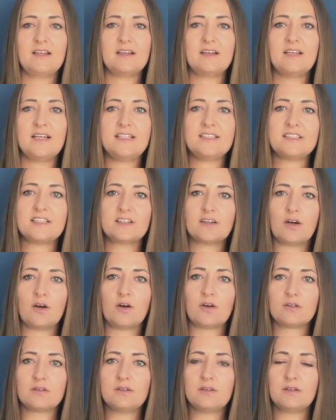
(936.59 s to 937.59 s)
Later
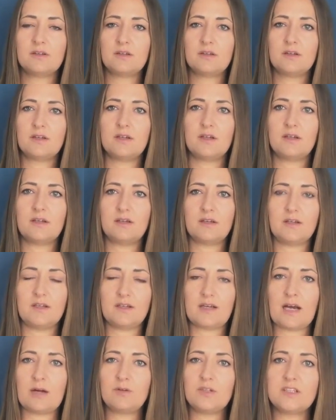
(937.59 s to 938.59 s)
on,
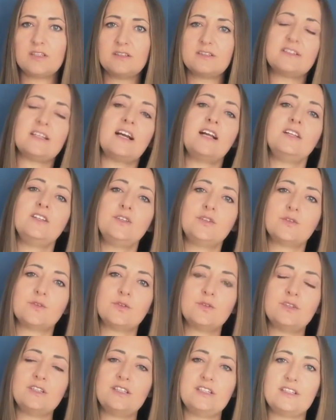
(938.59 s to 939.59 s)
I will tell
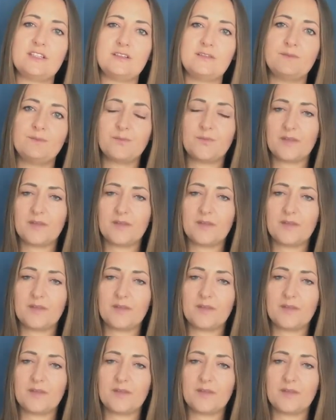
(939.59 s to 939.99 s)
you in